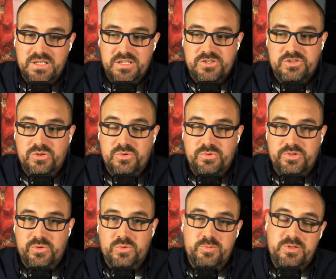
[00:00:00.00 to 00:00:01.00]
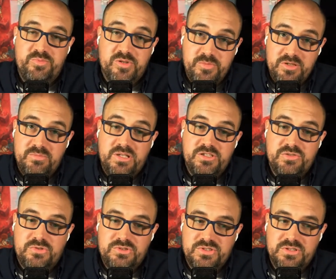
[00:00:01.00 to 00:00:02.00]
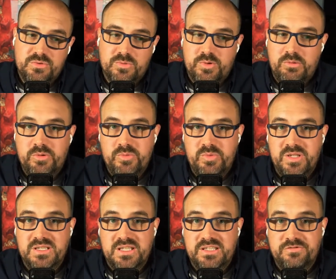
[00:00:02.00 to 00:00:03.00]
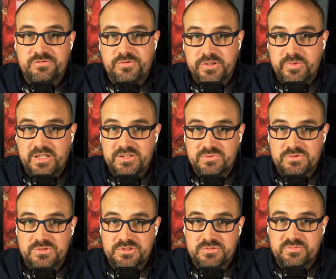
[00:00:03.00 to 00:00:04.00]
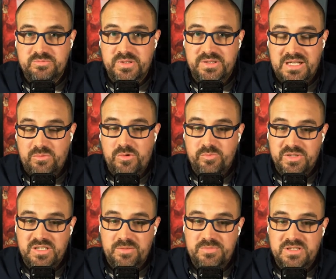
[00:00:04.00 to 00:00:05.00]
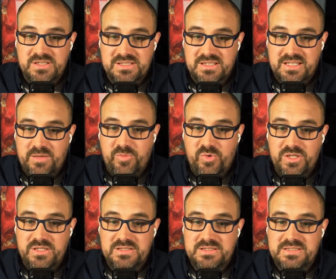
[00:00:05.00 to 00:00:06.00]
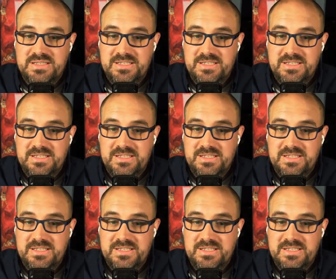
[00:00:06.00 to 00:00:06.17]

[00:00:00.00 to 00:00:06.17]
So there will be premium modules, and there will probably be a lot of free modules, but that won't be up to us at that point.